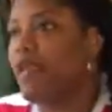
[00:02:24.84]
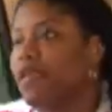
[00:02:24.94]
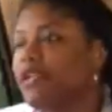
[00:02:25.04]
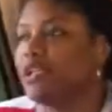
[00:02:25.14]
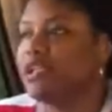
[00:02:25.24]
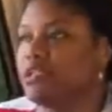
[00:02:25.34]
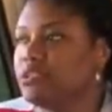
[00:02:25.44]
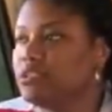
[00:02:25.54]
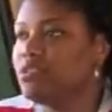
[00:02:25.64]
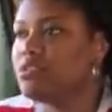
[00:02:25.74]

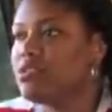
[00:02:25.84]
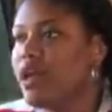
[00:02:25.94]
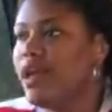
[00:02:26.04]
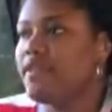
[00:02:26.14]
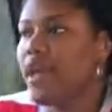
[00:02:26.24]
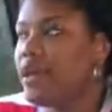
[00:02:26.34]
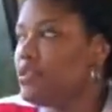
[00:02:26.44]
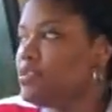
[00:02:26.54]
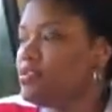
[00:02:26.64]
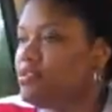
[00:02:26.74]
and she was like
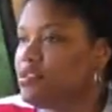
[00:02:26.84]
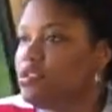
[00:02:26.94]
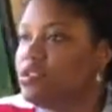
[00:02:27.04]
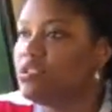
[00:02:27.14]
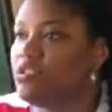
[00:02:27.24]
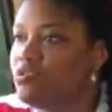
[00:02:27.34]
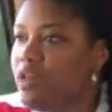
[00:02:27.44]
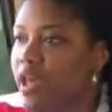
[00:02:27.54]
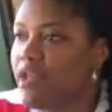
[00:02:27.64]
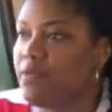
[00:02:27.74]
that she couldn't do
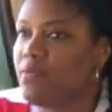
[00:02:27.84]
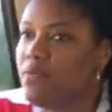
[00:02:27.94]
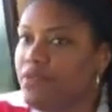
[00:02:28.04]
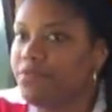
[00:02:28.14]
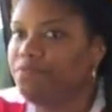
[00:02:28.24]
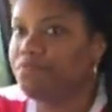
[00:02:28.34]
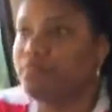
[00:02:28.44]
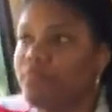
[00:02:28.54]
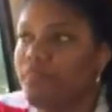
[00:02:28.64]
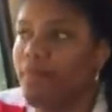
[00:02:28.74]
that anymore.
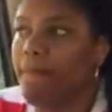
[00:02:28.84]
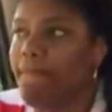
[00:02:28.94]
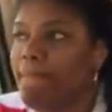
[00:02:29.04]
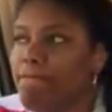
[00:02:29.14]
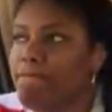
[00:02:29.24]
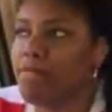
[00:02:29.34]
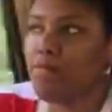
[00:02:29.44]
Okay, did you ask